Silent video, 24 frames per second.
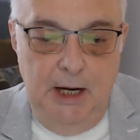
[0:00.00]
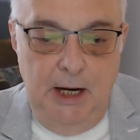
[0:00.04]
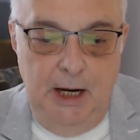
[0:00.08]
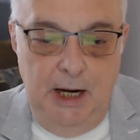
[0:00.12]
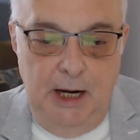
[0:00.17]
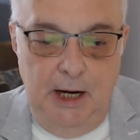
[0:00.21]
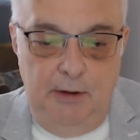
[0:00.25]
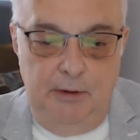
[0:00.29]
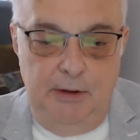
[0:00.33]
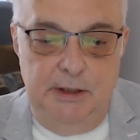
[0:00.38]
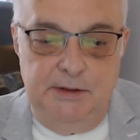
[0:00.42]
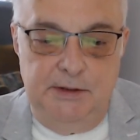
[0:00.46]

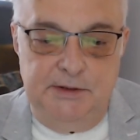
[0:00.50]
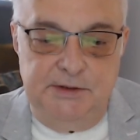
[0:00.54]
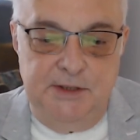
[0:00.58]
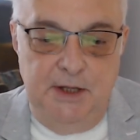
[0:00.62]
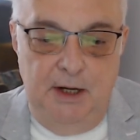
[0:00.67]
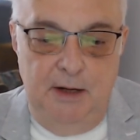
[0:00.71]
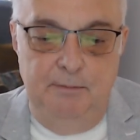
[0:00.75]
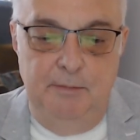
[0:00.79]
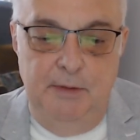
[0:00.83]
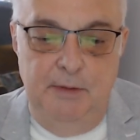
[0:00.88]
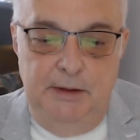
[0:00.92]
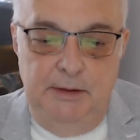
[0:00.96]
Harriet
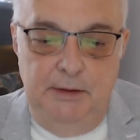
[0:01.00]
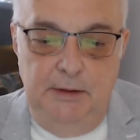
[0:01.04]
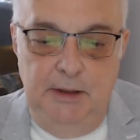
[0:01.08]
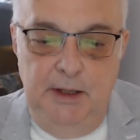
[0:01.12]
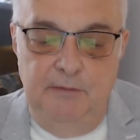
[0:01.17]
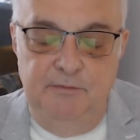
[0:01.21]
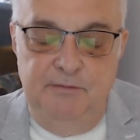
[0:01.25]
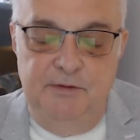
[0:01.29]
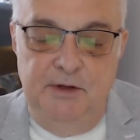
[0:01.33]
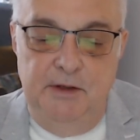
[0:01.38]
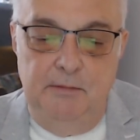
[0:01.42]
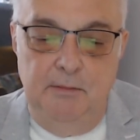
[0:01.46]
Tubman
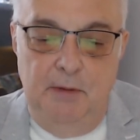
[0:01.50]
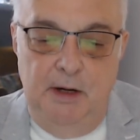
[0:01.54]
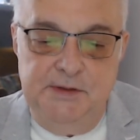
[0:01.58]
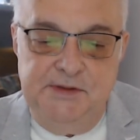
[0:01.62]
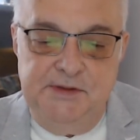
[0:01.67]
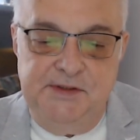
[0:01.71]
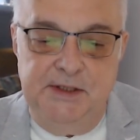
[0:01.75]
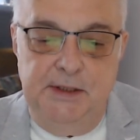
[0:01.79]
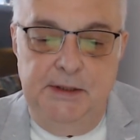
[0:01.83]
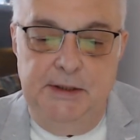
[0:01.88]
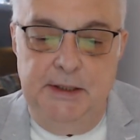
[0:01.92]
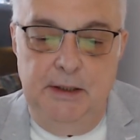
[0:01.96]
lived in my
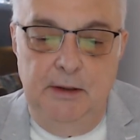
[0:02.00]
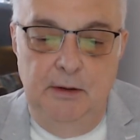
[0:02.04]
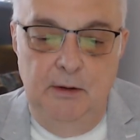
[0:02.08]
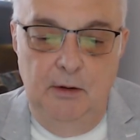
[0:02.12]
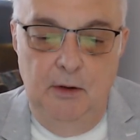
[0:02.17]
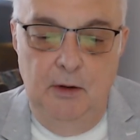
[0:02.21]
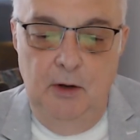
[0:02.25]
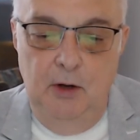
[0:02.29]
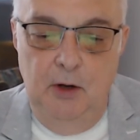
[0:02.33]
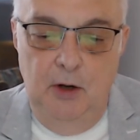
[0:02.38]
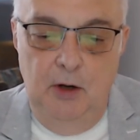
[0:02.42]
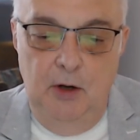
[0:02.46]
city,
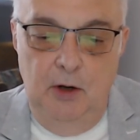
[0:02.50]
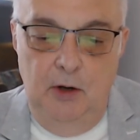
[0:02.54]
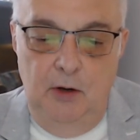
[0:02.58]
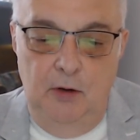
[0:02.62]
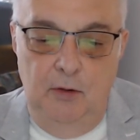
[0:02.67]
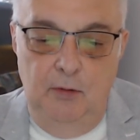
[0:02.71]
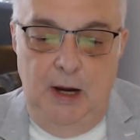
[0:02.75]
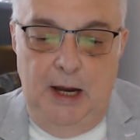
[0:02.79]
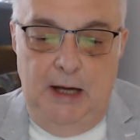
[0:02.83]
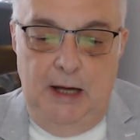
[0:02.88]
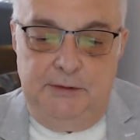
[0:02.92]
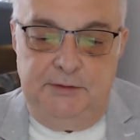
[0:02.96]

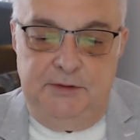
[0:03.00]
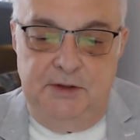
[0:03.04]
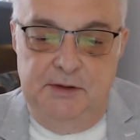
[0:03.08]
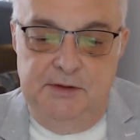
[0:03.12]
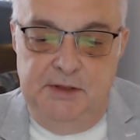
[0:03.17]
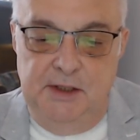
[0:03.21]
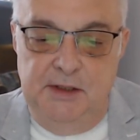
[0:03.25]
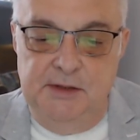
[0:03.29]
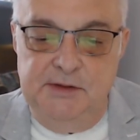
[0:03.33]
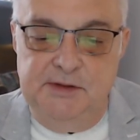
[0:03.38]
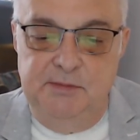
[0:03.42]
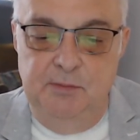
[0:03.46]
who
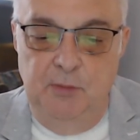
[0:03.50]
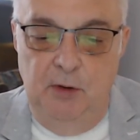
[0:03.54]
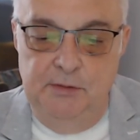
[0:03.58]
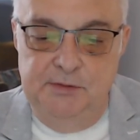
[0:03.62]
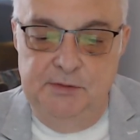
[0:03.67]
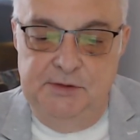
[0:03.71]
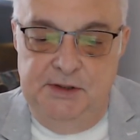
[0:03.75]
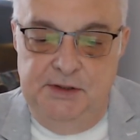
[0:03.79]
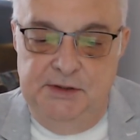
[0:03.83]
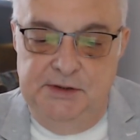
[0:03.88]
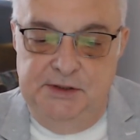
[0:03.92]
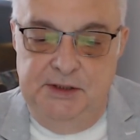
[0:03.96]
acted as
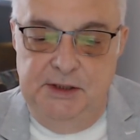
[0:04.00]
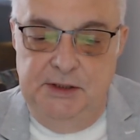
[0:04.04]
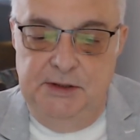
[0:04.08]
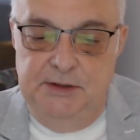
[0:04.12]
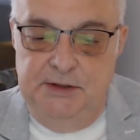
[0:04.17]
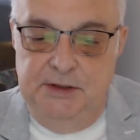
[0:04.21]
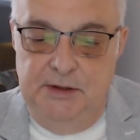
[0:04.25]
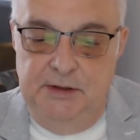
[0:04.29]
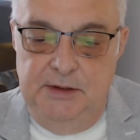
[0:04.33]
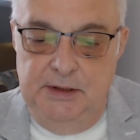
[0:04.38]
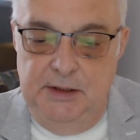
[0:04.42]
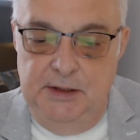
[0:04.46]
Moses did
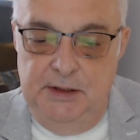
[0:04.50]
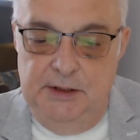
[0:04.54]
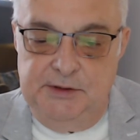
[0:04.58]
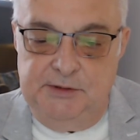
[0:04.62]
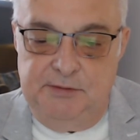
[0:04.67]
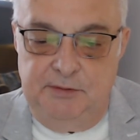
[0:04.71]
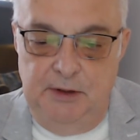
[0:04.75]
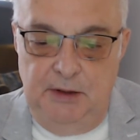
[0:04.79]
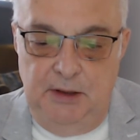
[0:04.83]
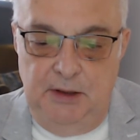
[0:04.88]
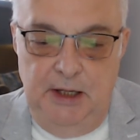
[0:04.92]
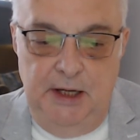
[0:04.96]
to the
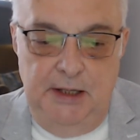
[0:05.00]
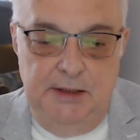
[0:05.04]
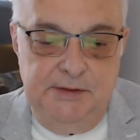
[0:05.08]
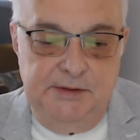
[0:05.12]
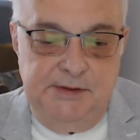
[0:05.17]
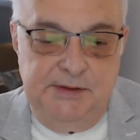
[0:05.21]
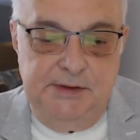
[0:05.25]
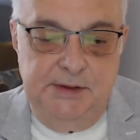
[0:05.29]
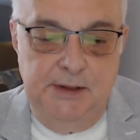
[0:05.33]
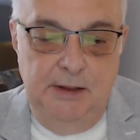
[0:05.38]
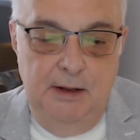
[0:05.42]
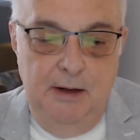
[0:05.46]

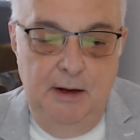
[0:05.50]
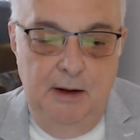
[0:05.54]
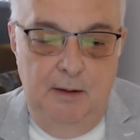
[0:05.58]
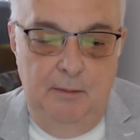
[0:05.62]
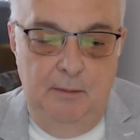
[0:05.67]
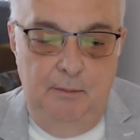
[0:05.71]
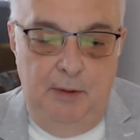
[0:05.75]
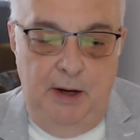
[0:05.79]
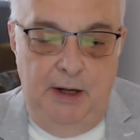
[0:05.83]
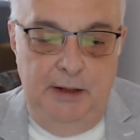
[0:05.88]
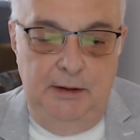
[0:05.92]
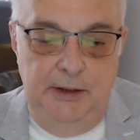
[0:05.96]
Israelites
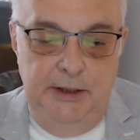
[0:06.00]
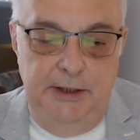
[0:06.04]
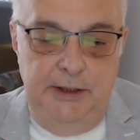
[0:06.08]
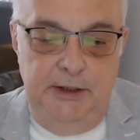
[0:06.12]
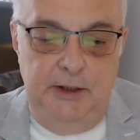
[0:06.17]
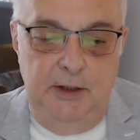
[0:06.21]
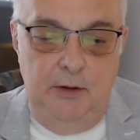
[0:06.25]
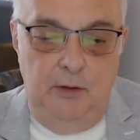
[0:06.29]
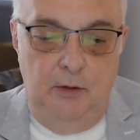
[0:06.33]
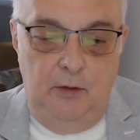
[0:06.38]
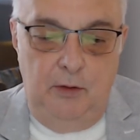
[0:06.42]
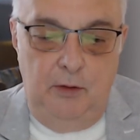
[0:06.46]
by
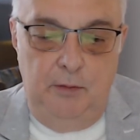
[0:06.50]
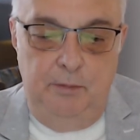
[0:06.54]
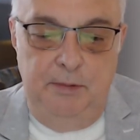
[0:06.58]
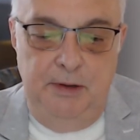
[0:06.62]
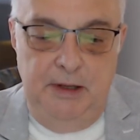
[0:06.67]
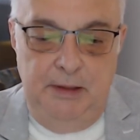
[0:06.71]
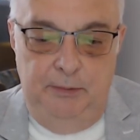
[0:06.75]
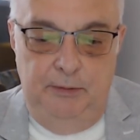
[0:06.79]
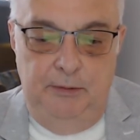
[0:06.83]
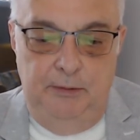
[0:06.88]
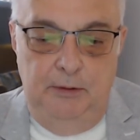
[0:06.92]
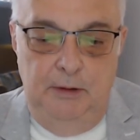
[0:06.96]
leading her
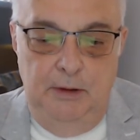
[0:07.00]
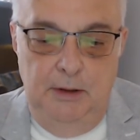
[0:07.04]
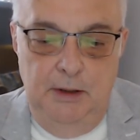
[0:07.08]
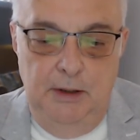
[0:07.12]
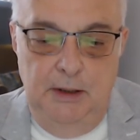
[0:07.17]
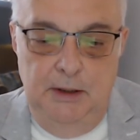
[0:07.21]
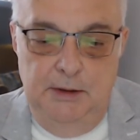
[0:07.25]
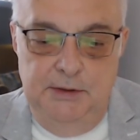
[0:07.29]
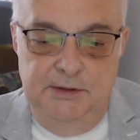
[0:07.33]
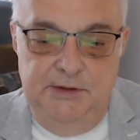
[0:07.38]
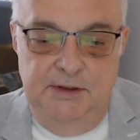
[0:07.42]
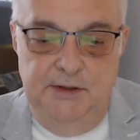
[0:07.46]
people
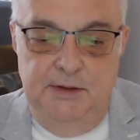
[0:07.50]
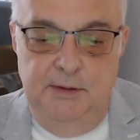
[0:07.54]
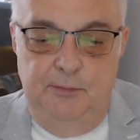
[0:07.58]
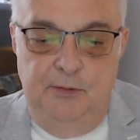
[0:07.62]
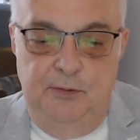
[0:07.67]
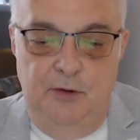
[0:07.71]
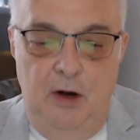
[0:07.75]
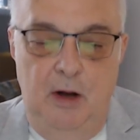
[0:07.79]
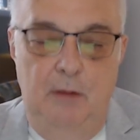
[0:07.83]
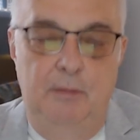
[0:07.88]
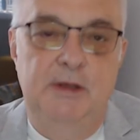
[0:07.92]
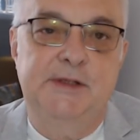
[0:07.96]
to the
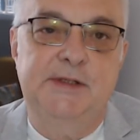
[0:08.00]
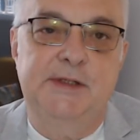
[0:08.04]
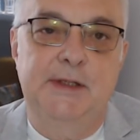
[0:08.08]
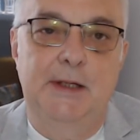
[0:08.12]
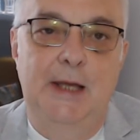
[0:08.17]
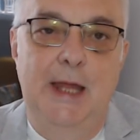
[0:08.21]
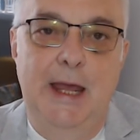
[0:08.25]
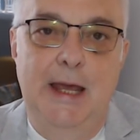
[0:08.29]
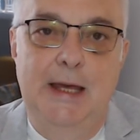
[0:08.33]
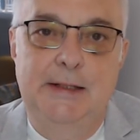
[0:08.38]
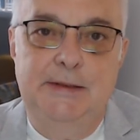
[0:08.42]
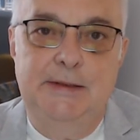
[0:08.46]
Promised
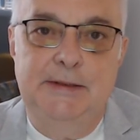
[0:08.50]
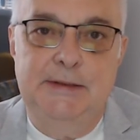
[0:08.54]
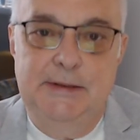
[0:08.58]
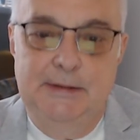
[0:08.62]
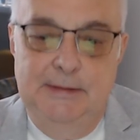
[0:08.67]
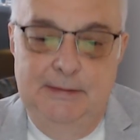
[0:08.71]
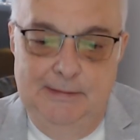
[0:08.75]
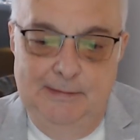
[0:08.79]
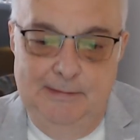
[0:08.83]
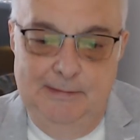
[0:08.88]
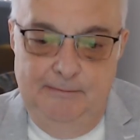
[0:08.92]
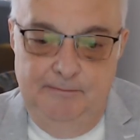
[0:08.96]
Land.
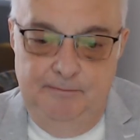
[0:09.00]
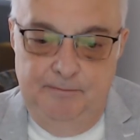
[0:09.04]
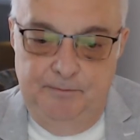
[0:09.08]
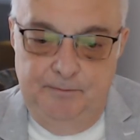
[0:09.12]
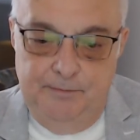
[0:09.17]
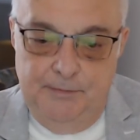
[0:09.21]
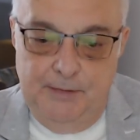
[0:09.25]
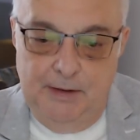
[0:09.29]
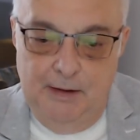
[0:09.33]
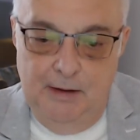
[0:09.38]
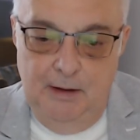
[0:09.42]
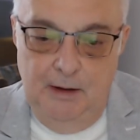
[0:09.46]

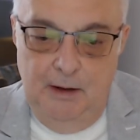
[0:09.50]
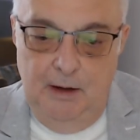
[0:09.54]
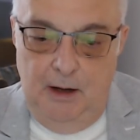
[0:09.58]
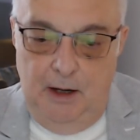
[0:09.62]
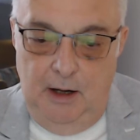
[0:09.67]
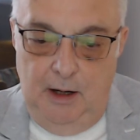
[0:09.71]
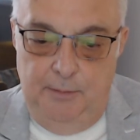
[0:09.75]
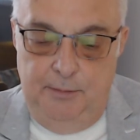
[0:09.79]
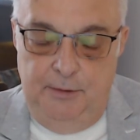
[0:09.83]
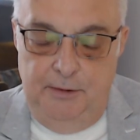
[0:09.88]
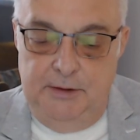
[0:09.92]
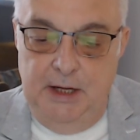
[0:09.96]

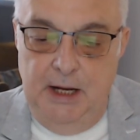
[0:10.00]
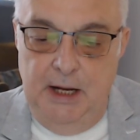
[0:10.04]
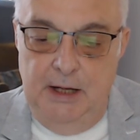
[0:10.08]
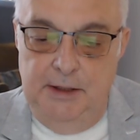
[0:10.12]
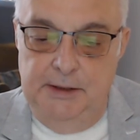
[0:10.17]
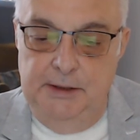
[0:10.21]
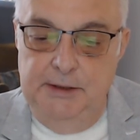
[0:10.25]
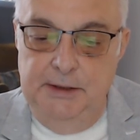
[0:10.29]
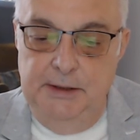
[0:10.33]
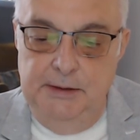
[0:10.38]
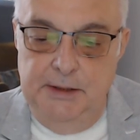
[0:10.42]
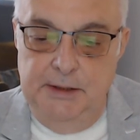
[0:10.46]
Upper
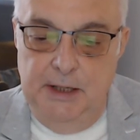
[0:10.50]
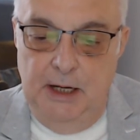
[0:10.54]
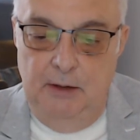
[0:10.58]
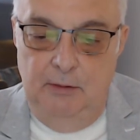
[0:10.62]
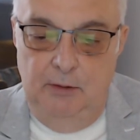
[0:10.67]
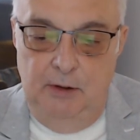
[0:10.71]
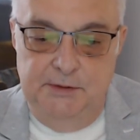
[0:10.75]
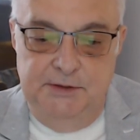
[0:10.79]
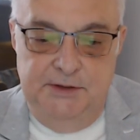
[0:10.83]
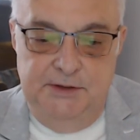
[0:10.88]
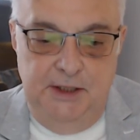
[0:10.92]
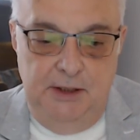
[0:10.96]
Canada, now
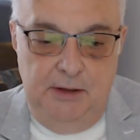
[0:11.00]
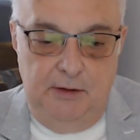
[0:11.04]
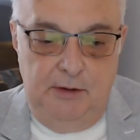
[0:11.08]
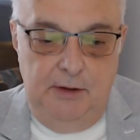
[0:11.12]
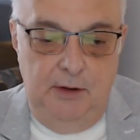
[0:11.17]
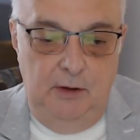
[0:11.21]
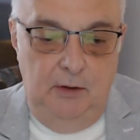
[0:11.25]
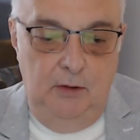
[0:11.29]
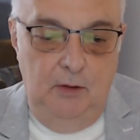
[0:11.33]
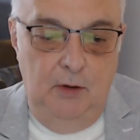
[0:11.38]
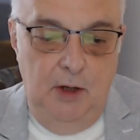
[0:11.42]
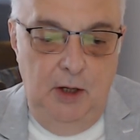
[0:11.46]

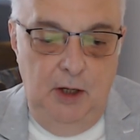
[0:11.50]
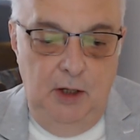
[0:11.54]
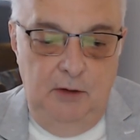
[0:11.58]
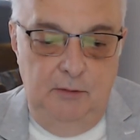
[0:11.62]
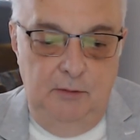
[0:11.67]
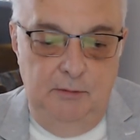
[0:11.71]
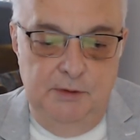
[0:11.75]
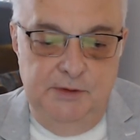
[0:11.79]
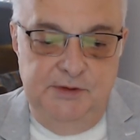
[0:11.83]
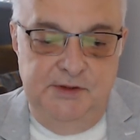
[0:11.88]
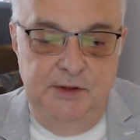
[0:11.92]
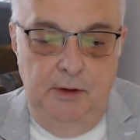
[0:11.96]
Ontario,
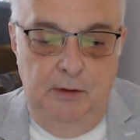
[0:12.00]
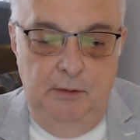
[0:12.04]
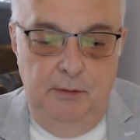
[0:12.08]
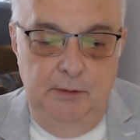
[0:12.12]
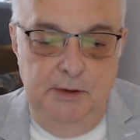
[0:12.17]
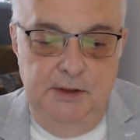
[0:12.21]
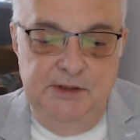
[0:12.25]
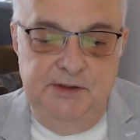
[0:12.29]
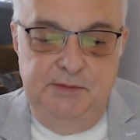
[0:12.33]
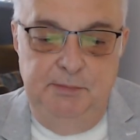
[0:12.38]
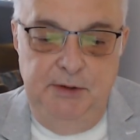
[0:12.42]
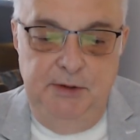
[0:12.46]
was known
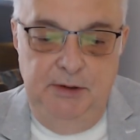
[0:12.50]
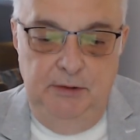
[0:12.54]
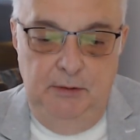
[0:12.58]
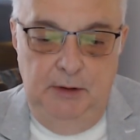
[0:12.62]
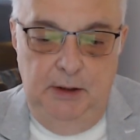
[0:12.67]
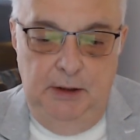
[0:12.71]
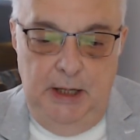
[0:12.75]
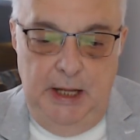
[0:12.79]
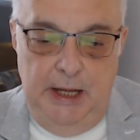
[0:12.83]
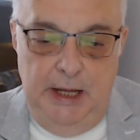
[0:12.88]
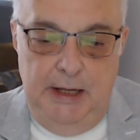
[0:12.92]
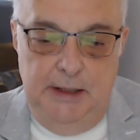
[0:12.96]
as
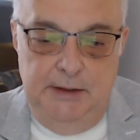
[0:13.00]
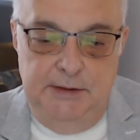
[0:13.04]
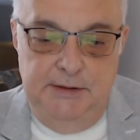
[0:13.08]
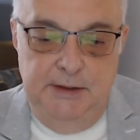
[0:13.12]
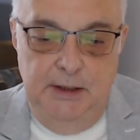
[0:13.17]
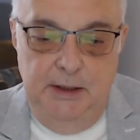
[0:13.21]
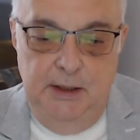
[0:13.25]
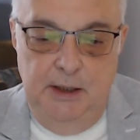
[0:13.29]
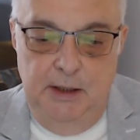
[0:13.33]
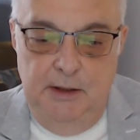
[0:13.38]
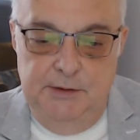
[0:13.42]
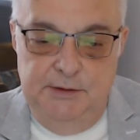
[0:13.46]
Beulah Land
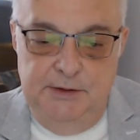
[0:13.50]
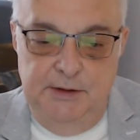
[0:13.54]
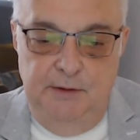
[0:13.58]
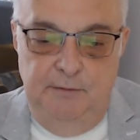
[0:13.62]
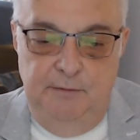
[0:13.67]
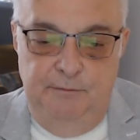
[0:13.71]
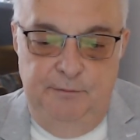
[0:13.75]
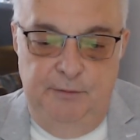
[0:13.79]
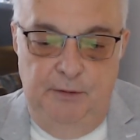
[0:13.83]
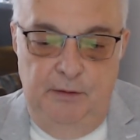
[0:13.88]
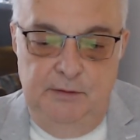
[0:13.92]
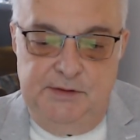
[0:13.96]
to the
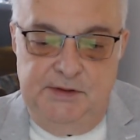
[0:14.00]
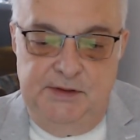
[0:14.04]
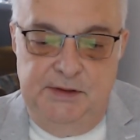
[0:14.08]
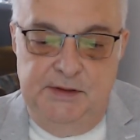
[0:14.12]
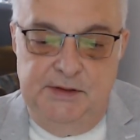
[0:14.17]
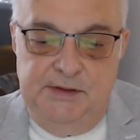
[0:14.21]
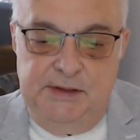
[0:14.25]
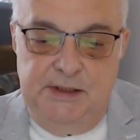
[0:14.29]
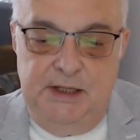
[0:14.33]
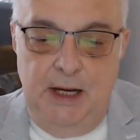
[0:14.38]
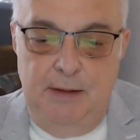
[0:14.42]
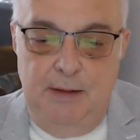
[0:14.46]
folks
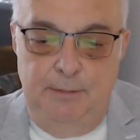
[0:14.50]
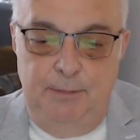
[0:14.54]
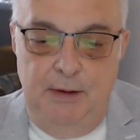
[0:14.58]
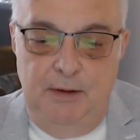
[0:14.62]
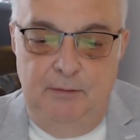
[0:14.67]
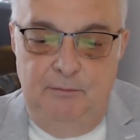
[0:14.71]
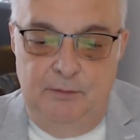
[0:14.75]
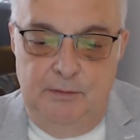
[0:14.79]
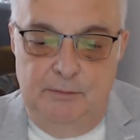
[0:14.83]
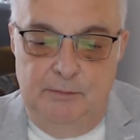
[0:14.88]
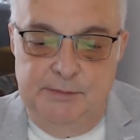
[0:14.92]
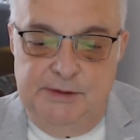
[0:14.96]
escaping from